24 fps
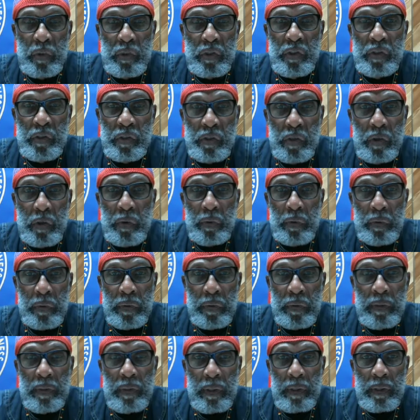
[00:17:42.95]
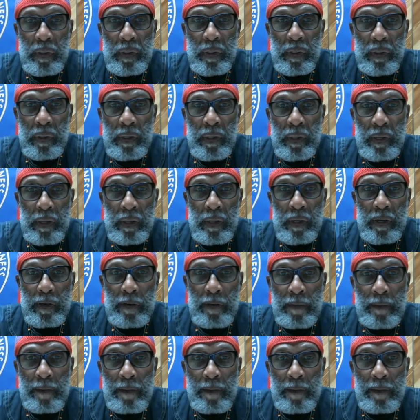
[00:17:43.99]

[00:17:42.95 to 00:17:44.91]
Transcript: this earth. Huh?